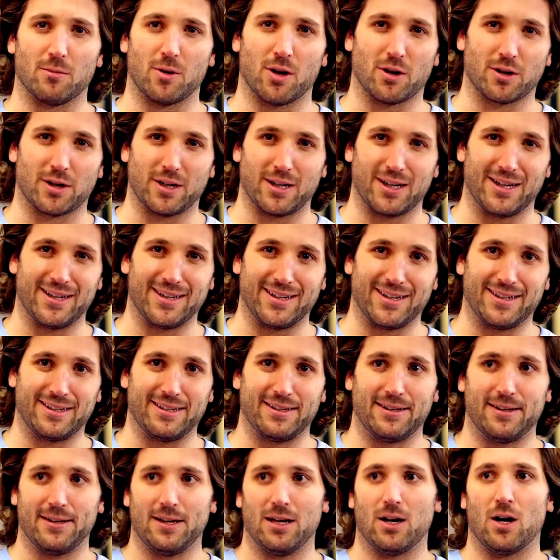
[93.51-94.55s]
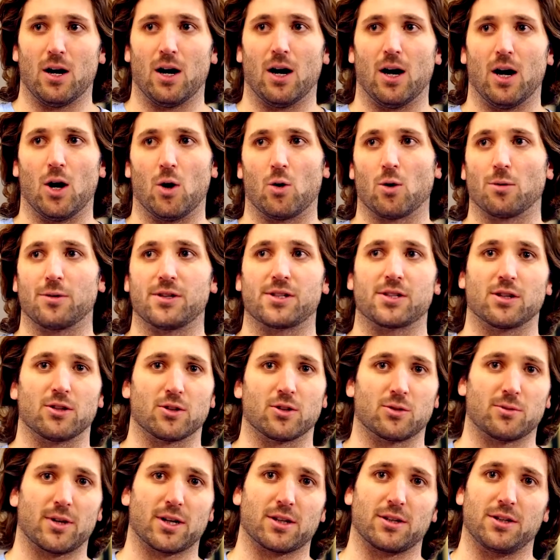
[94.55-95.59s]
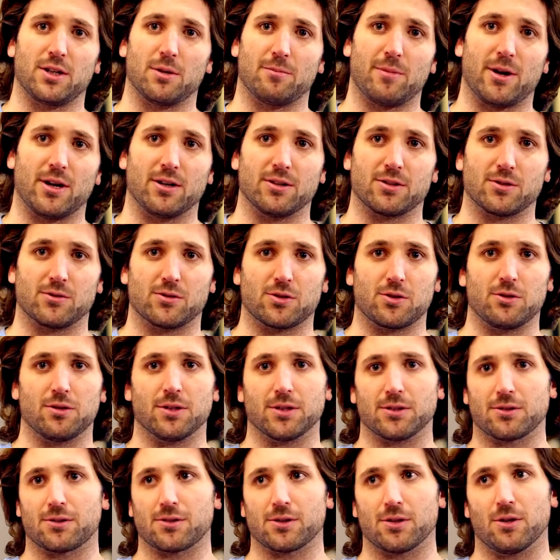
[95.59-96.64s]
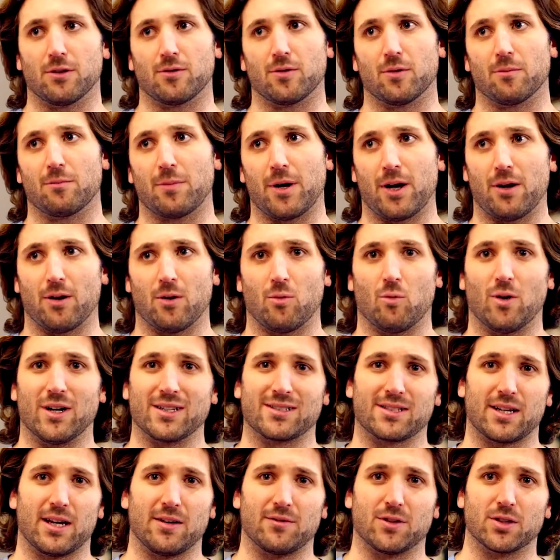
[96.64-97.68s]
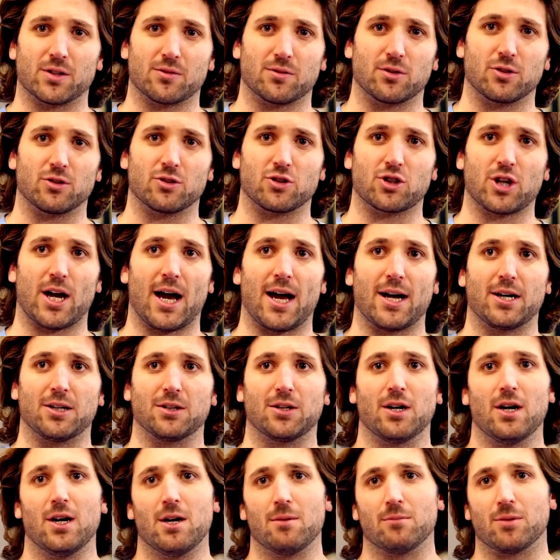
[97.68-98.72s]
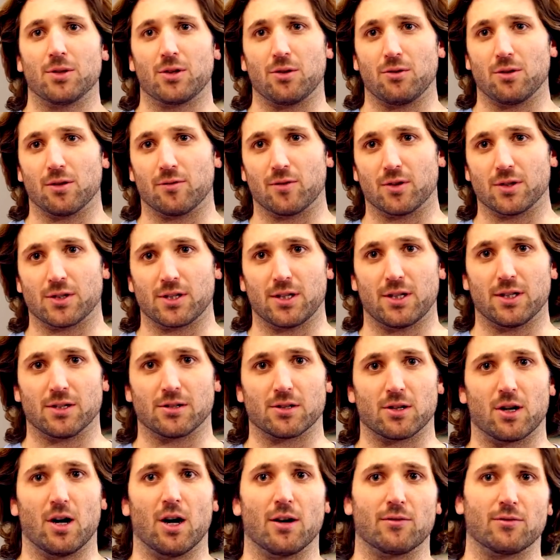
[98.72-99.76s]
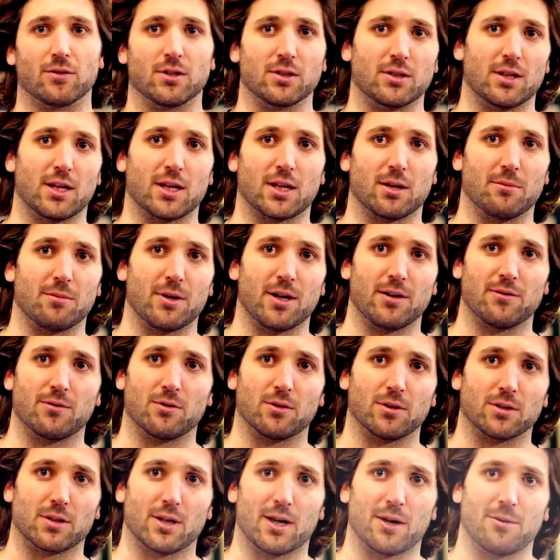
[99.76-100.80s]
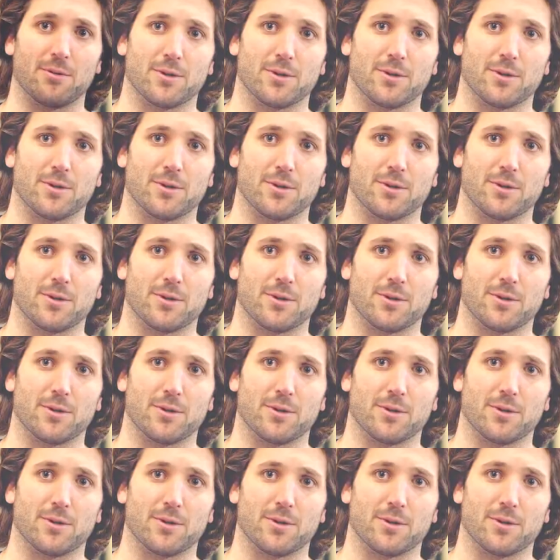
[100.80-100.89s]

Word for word: market in it, uh, or we sell directly to parents of students. So if a parent wants to have this for their child, but the university doesn't offer it, they can pay for it that